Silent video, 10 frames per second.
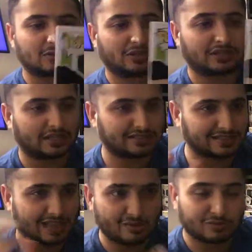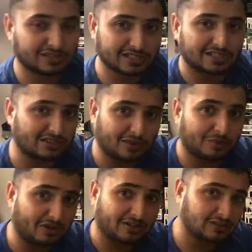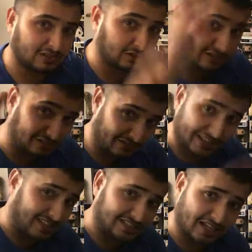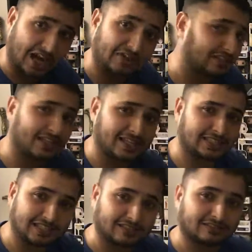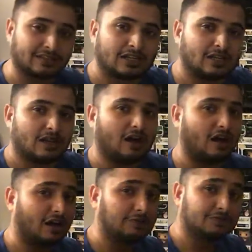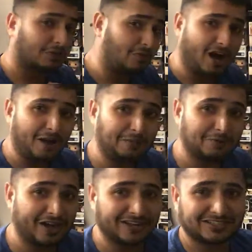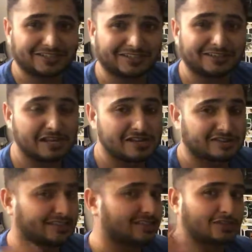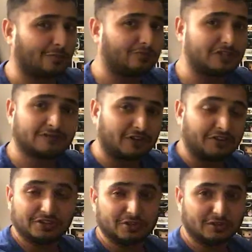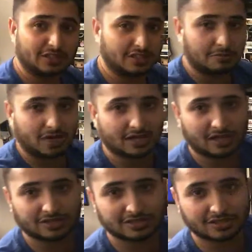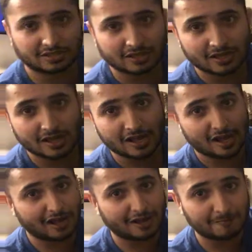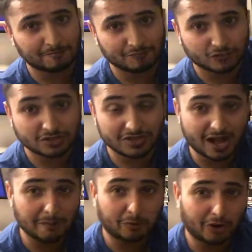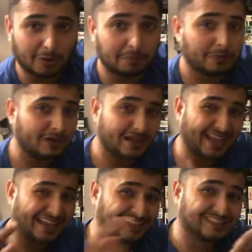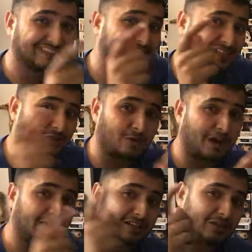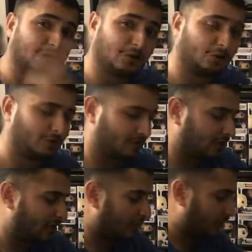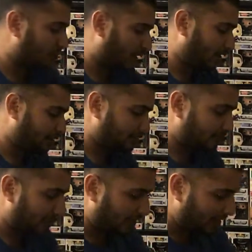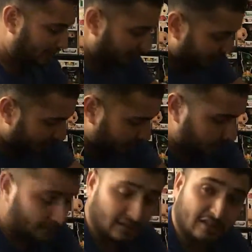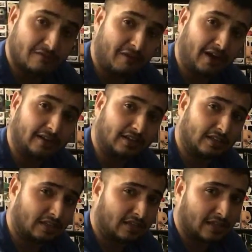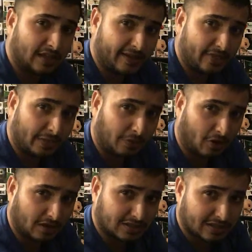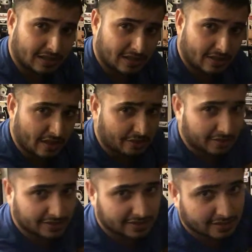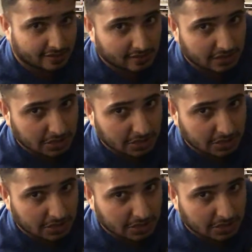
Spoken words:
one is the Emerald City Comic Con exclusive. That's the character. That's it. So I'm quite happy with that, actually, because it's something very unique in my collection. So that pop is quite cool. Right, and then finally in the box there is the